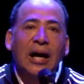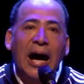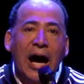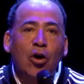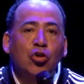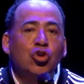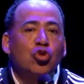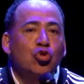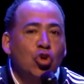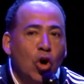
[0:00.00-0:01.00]
How do
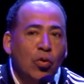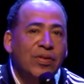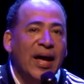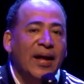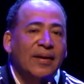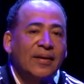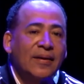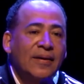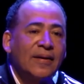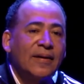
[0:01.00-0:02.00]
you know that?
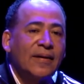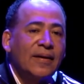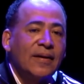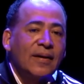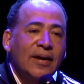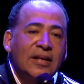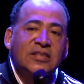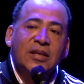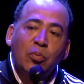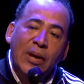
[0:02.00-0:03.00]
He
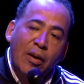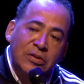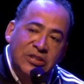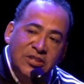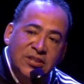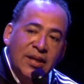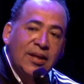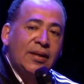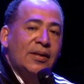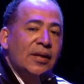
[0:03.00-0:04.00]
said, when I was
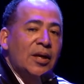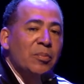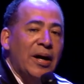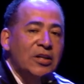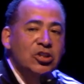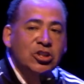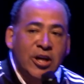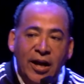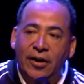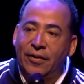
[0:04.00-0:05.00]
sitting in my
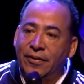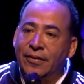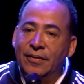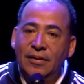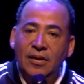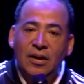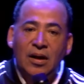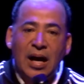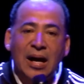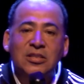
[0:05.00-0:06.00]
chair,
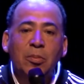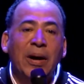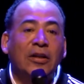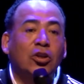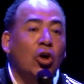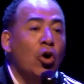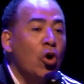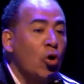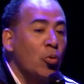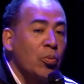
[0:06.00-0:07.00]
I was about to go
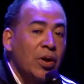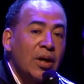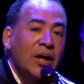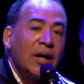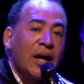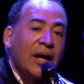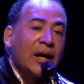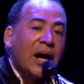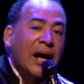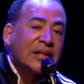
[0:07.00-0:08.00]
home, and
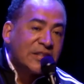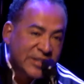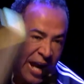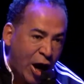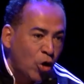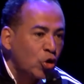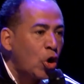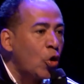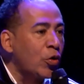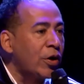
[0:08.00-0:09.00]
God
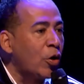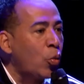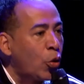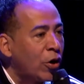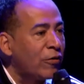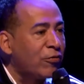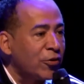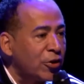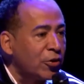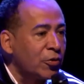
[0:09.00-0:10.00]
downloaded a word for
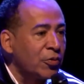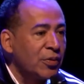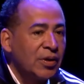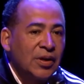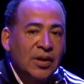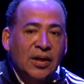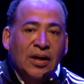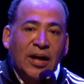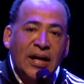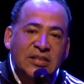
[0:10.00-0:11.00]
you
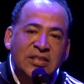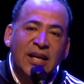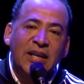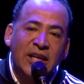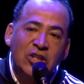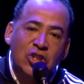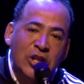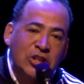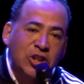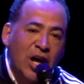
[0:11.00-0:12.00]
and said, He
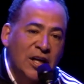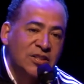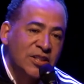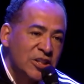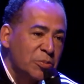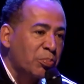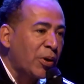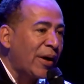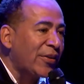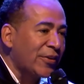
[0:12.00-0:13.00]
just lost his
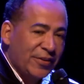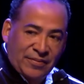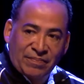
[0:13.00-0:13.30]
brother,